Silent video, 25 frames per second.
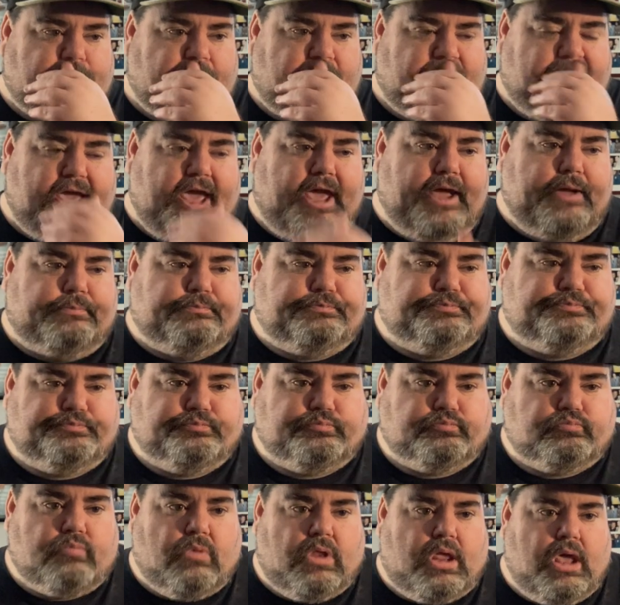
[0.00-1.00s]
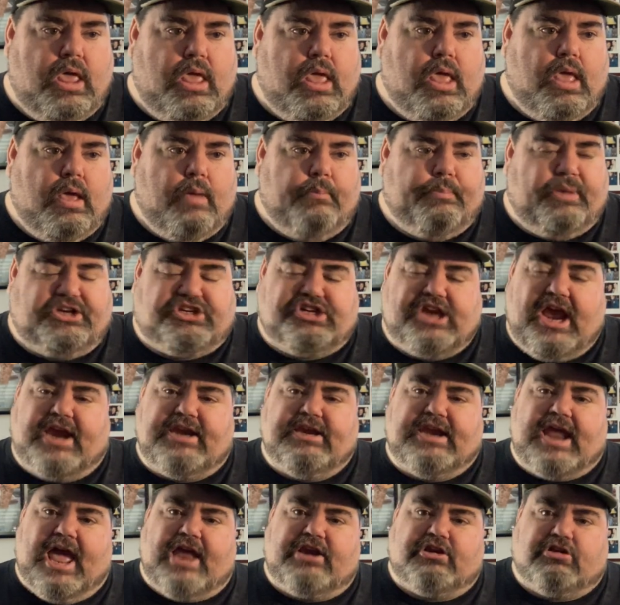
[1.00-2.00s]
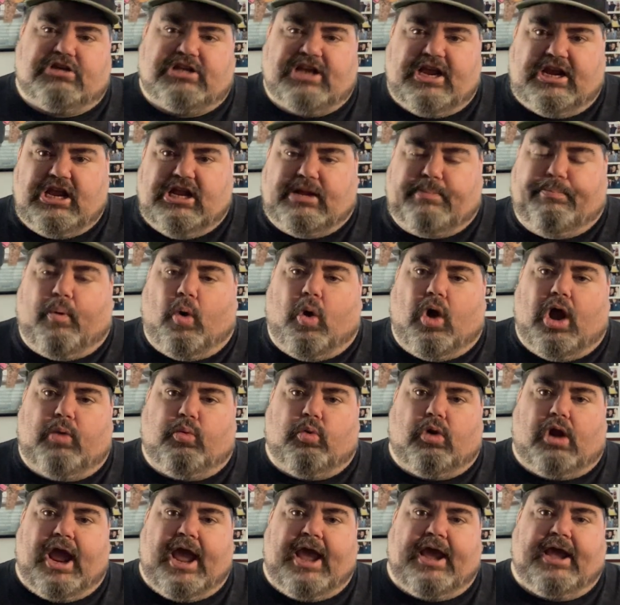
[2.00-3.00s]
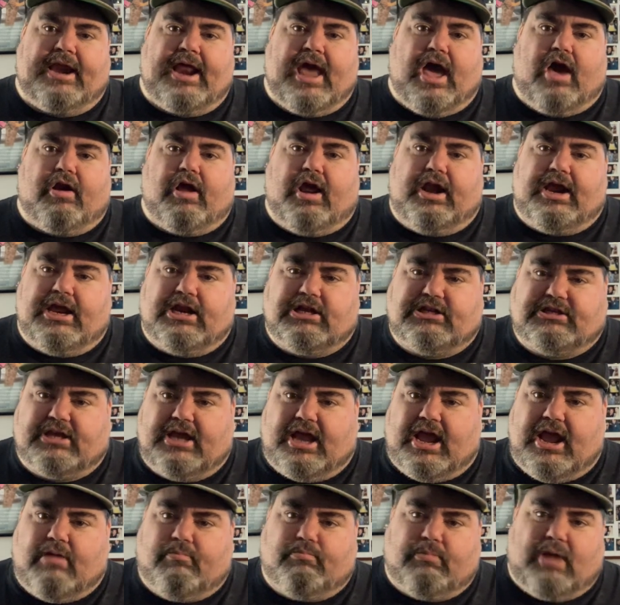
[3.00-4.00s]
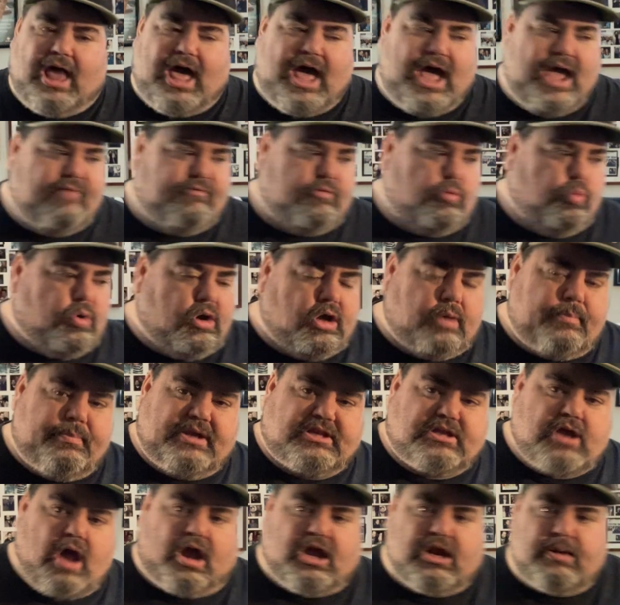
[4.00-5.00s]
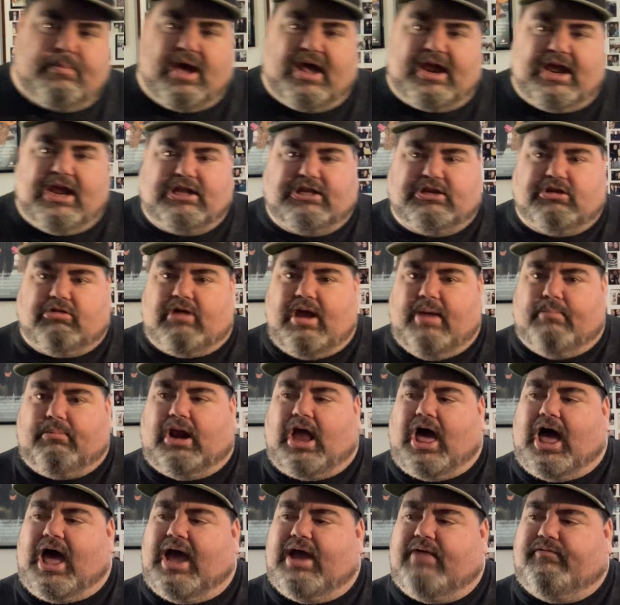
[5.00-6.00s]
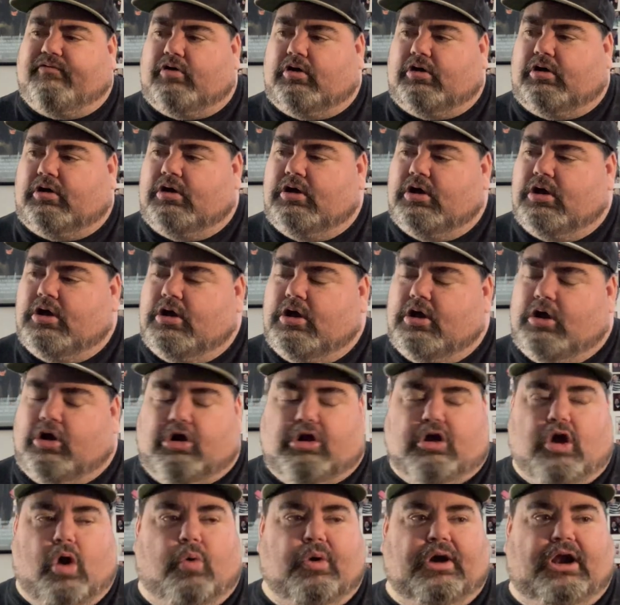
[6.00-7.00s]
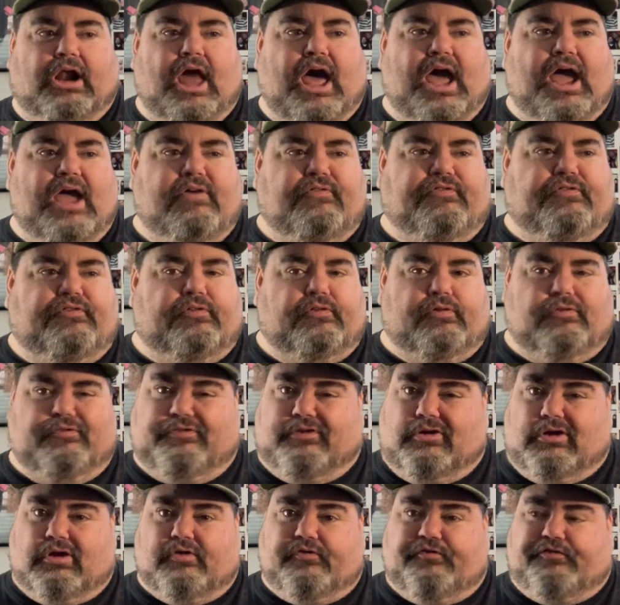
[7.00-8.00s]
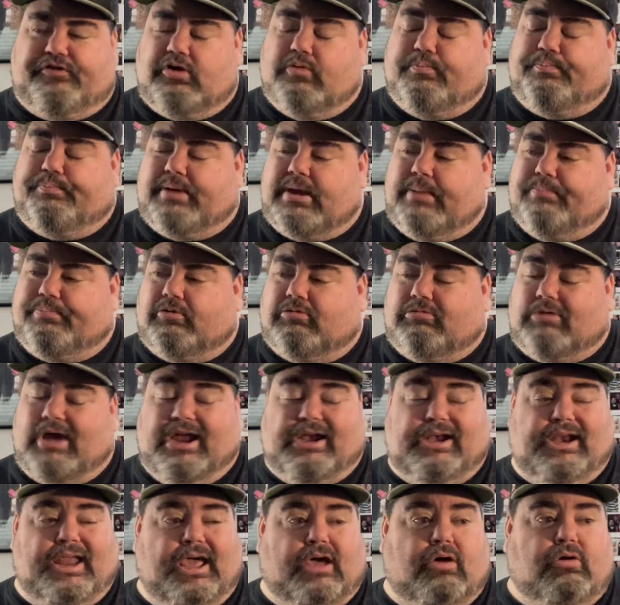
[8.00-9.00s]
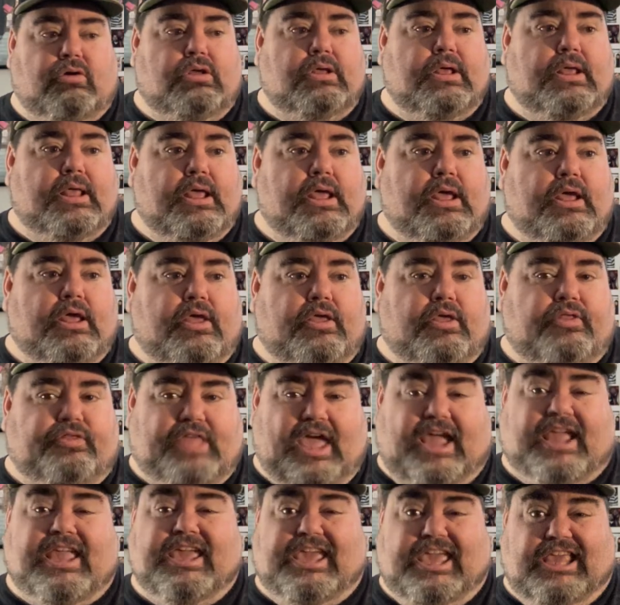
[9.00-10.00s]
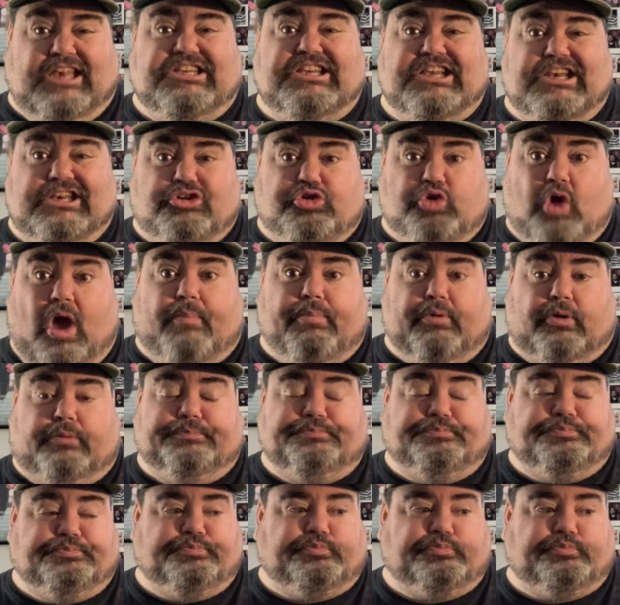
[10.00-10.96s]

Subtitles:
Okay? But Jayden Daniels and his boy were hanging out on Instagram Live, and we're going to be talking about Instagram Live or going live for a few people right now that can get you in trouble.